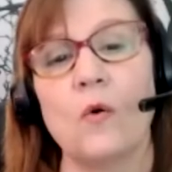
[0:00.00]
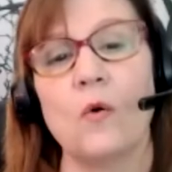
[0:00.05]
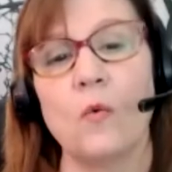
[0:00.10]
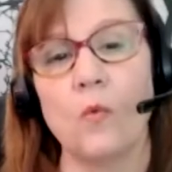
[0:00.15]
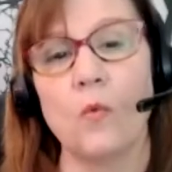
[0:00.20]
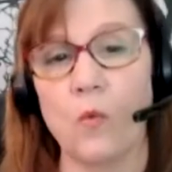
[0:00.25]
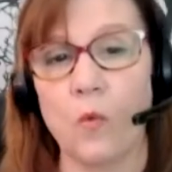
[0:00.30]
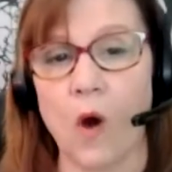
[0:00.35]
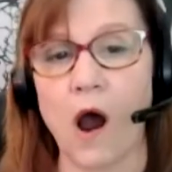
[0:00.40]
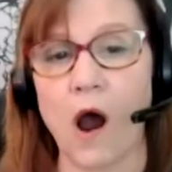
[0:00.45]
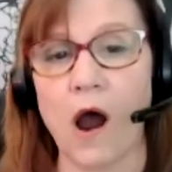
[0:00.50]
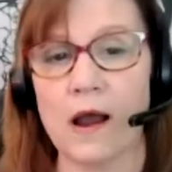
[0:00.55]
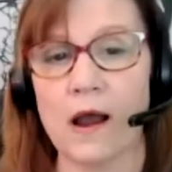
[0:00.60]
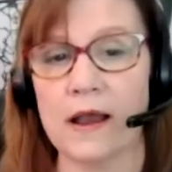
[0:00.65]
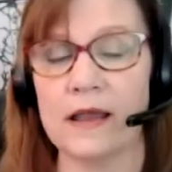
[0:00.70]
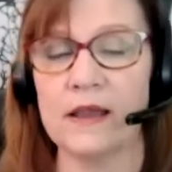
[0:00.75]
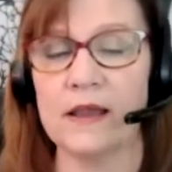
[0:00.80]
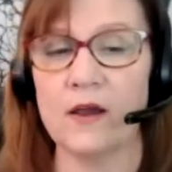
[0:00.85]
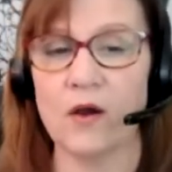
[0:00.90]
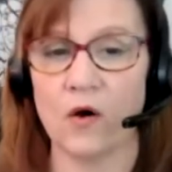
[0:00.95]

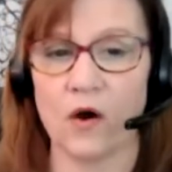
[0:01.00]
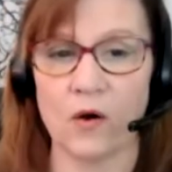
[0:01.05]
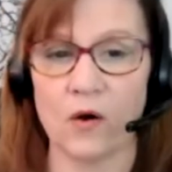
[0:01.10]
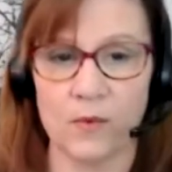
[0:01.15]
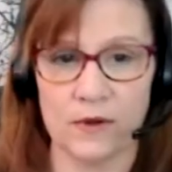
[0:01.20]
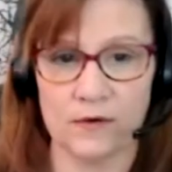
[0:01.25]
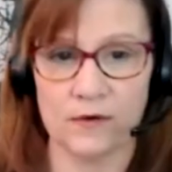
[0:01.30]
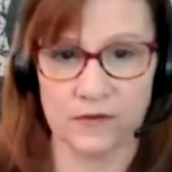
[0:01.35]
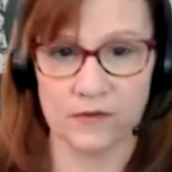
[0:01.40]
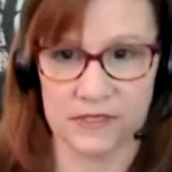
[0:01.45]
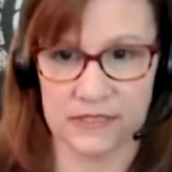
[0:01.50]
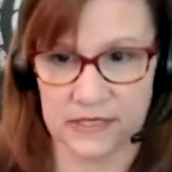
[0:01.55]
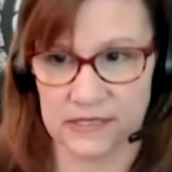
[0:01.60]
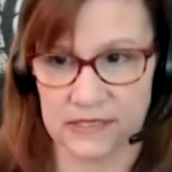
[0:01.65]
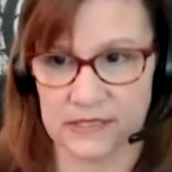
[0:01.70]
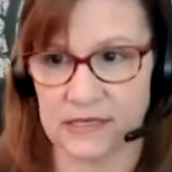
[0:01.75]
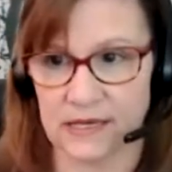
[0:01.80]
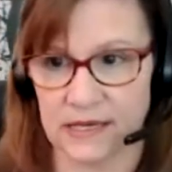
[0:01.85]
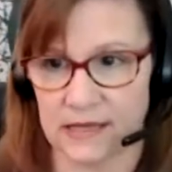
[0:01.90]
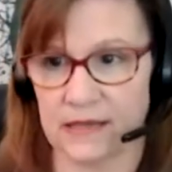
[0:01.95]
why are we
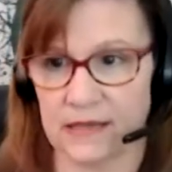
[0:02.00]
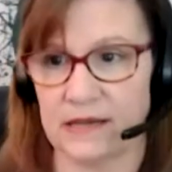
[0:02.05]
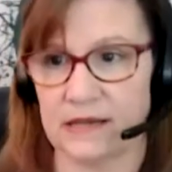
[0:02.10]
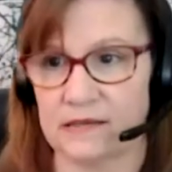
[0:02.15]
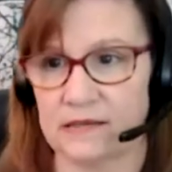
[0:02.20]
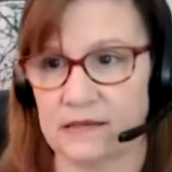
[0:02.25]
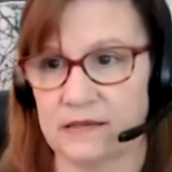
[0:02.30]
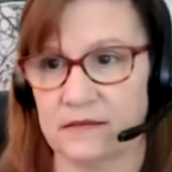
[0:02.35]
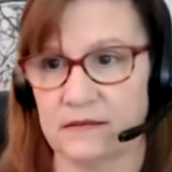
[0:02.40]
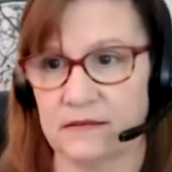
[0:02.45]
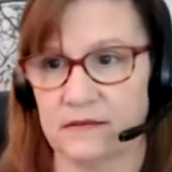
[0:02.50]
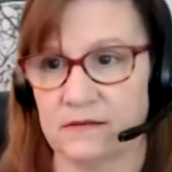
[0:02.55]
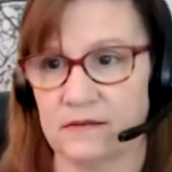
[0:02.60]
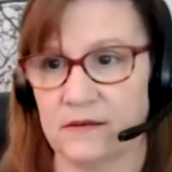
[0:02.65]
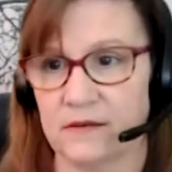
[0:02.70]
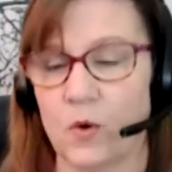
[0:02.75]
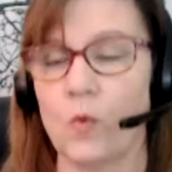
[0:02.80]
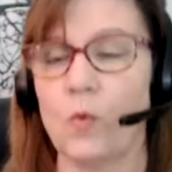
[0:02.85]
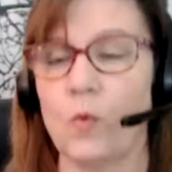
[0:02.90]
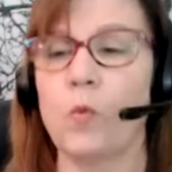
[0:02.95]
resisting this?
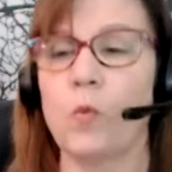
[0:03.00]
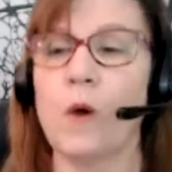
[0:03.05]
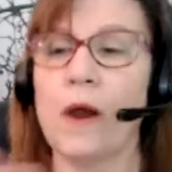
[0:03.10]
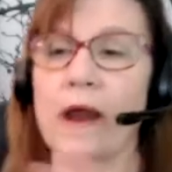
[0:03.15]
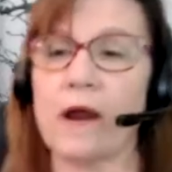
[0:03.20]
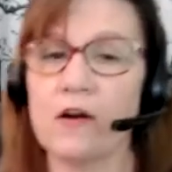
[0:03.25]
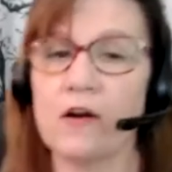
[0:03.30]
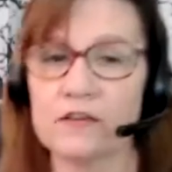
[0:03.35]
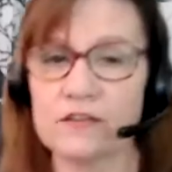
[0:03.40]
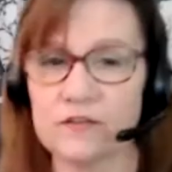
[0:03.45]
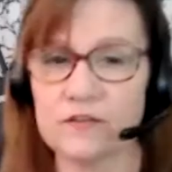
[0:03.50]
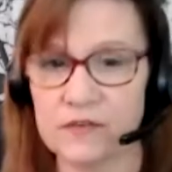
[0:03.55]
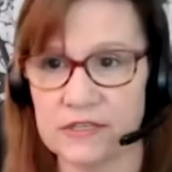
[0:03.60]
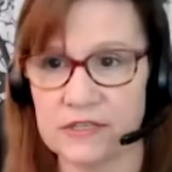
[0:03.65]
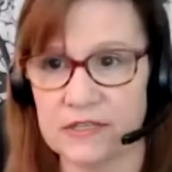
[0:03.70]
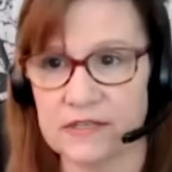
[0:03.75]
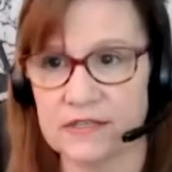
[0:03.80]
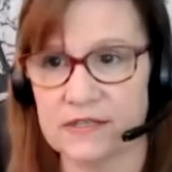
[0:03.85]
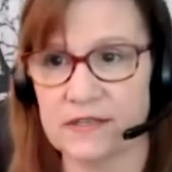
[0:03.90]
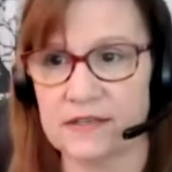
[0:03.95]
Where is
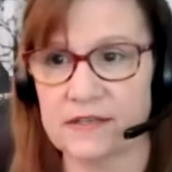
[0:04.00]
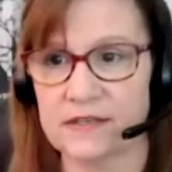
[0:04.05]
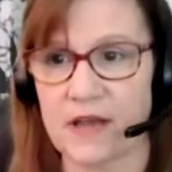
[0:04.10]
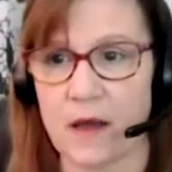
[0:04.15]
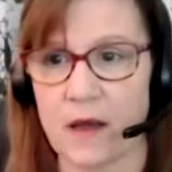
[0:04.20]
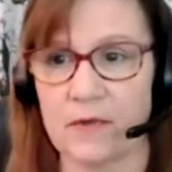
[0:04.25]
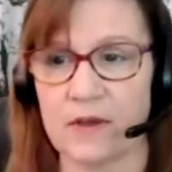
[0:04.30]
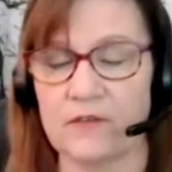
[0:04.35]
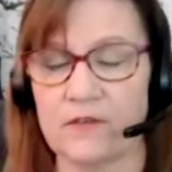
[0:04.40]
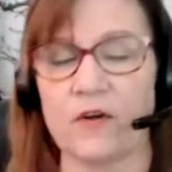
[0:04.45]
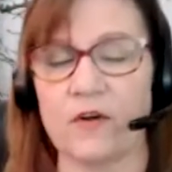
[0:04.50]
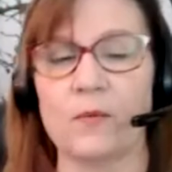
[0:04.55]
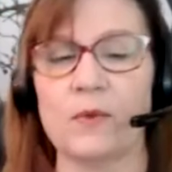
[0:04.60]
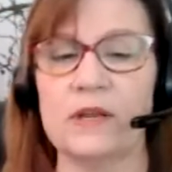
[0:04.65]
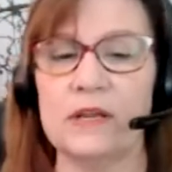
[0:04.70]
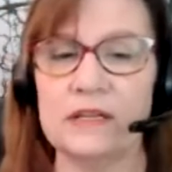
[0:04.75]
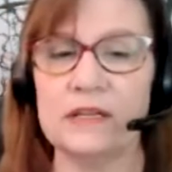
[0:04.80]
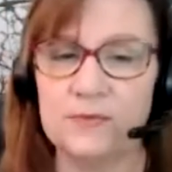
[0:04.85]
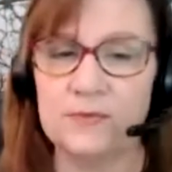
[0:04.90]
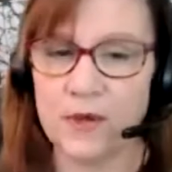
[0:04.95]
resistance coming from? We
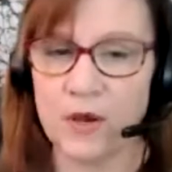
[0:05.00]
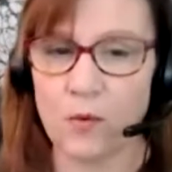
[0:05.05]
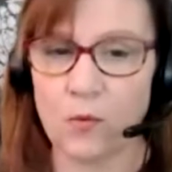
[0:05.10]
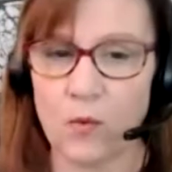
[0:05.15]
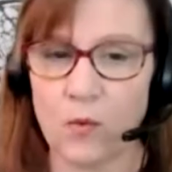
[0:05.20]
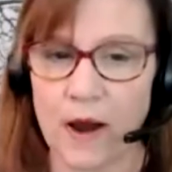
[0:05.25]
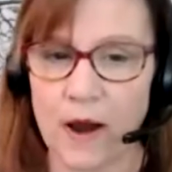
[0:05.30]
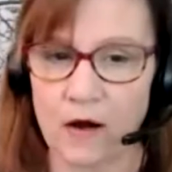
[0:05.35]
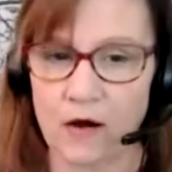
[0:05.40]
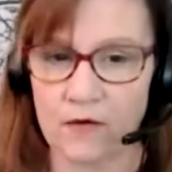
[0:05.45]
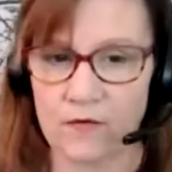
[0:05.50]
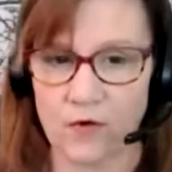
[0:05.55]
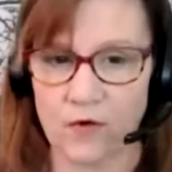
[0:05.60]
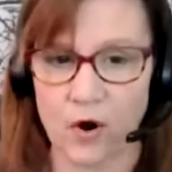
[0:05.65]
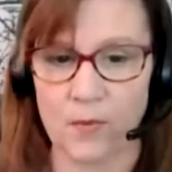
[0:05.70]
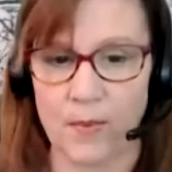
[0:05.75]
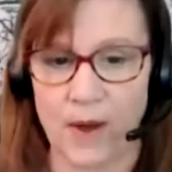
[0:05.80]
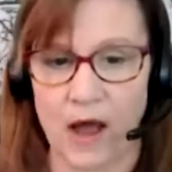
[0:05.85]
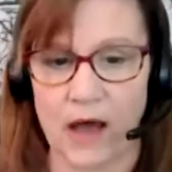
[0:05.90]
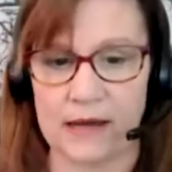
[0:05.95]
need to be aware of our
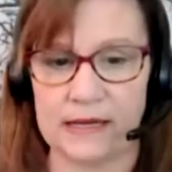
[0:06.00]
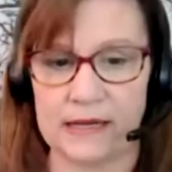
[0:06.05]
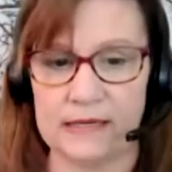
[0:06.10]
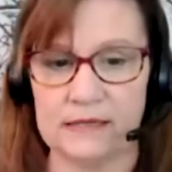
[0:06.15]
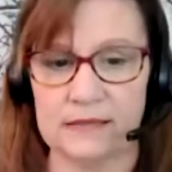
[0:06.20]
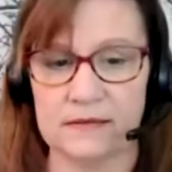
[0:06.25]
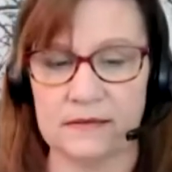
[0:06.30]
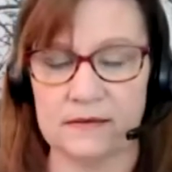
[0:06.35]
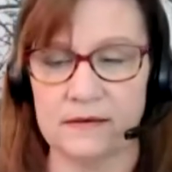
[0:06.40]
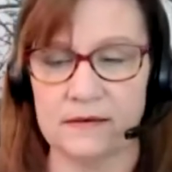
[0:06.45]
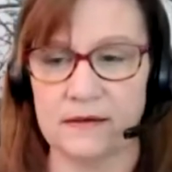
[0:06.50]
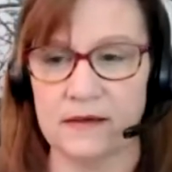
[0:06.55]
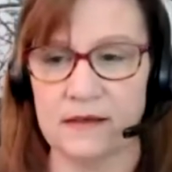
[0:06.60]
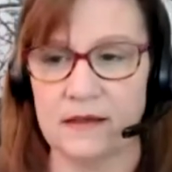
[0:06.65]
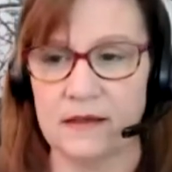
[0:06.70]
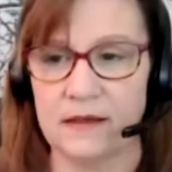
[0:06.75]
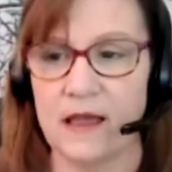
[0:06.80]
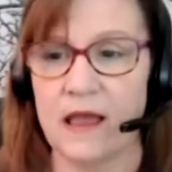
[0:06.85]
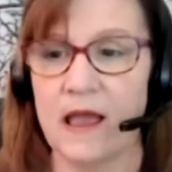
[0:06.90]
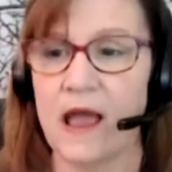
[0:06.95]
bodies
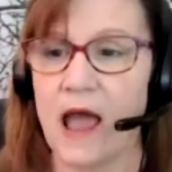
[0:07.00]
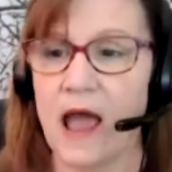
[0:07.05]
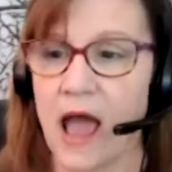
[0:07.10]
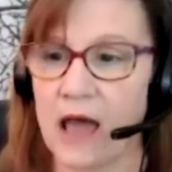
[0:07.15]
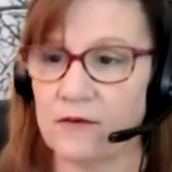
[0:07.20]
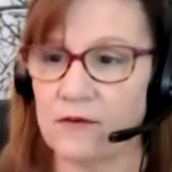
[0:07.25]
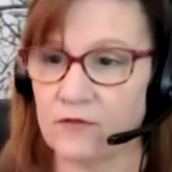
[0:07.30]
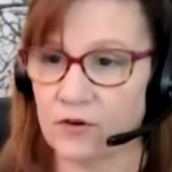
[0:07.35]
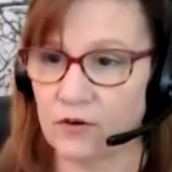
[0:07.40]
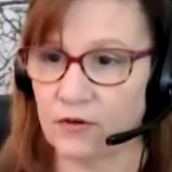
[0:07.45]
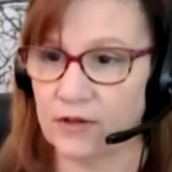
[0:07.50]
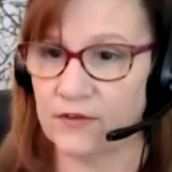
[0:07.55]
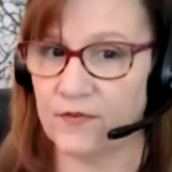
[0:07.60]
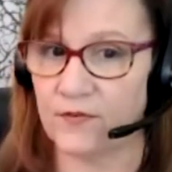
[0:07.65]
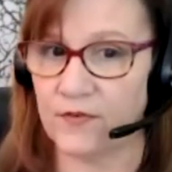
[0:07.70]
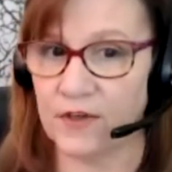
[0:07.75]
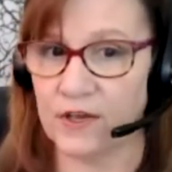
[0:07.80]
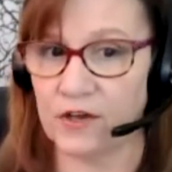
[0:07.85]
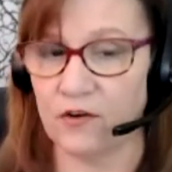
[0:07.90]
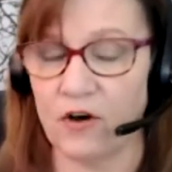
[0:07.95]
and really
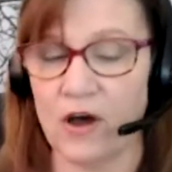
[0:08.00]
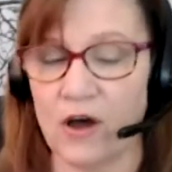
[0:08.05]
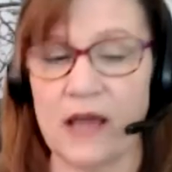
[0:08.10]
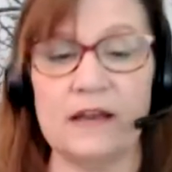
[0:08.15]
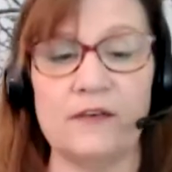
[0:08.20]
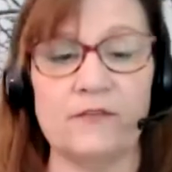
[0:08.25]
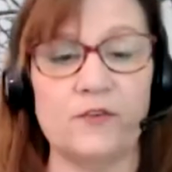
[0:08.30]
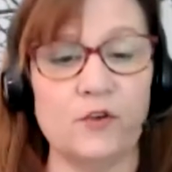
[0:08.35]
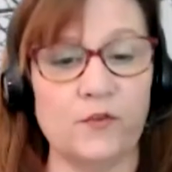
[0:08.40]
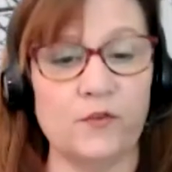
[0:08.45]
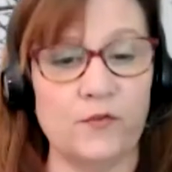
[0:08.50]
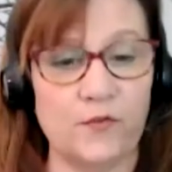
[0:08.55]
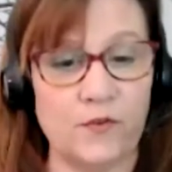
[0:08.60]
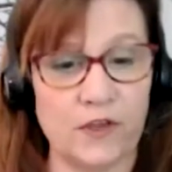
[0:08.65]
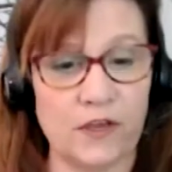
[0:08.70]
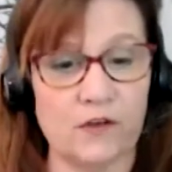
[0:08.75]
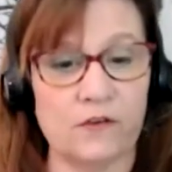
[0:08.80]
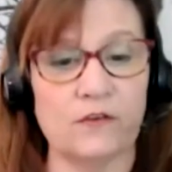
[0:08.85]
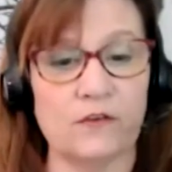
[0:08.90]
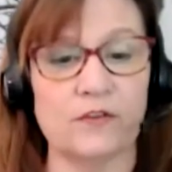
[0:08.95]
feel. And if you
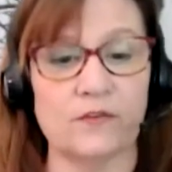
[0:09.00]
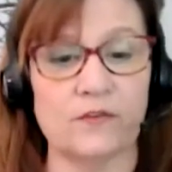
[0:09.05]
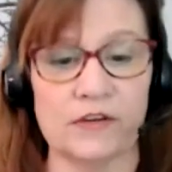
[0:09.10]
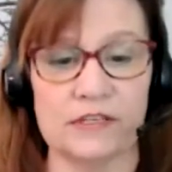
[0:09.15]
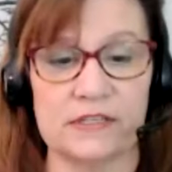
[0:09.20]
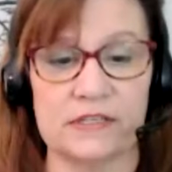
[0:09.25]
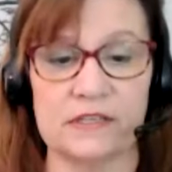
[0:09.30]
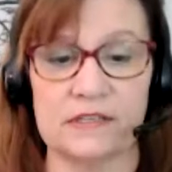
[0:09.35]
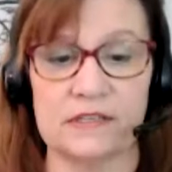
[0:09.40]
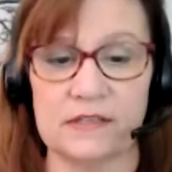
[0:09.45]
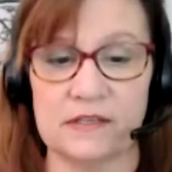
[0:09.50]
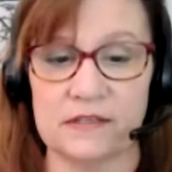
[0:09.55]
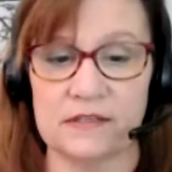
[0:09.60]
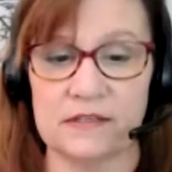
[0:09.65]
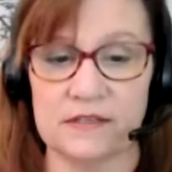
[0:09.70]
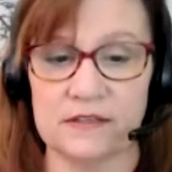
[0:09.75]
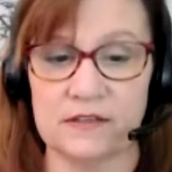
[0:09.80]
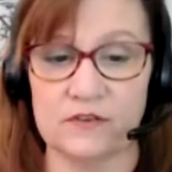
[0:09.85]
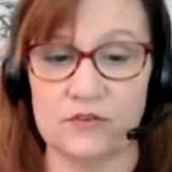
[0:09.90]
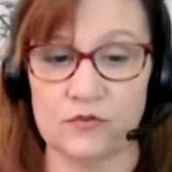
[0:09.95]
feel the resistance
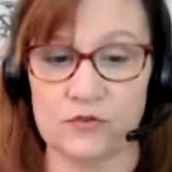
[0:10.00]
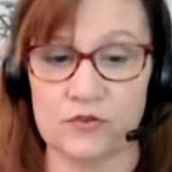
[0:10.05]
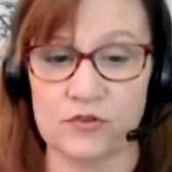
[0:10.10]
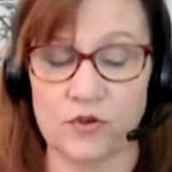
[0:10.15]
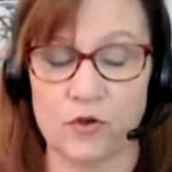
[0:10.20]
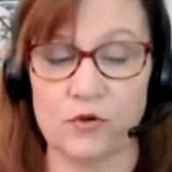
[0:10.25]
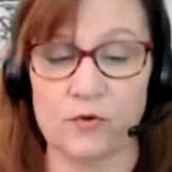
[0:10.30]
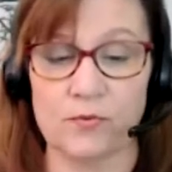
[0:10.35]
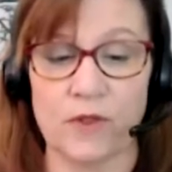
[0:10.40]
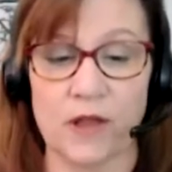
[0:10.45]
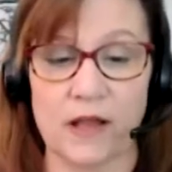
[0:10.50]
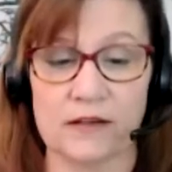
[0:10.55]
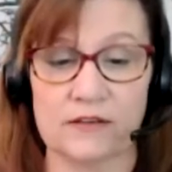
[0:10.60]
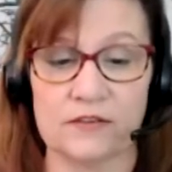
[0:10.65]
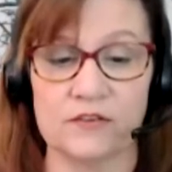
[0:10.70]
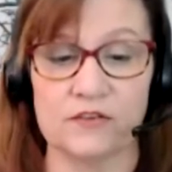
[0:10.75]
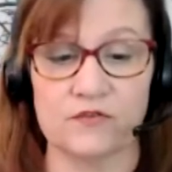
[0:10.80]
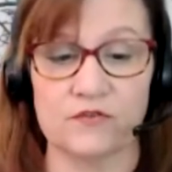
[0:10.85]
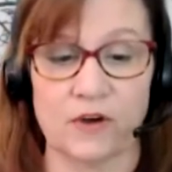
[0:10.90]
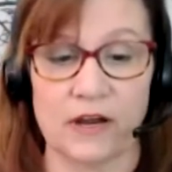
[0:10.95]
is in your solar
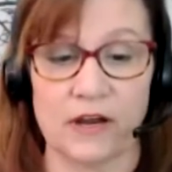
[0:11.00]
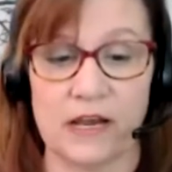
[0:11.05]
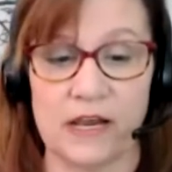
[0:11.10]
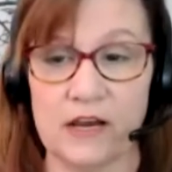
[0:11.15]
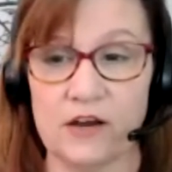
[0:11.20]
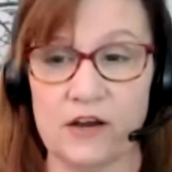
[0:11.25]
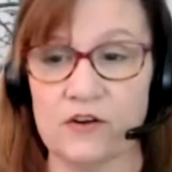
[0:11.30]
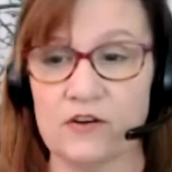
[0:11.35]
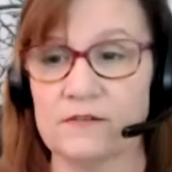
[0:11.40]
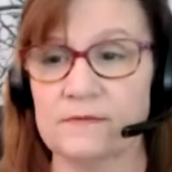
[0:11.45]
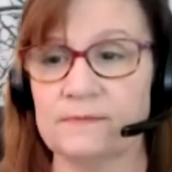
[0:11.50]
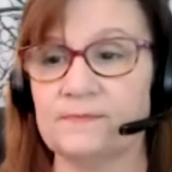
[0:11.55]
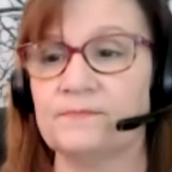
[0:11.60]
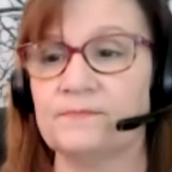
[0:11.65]
plexus right here,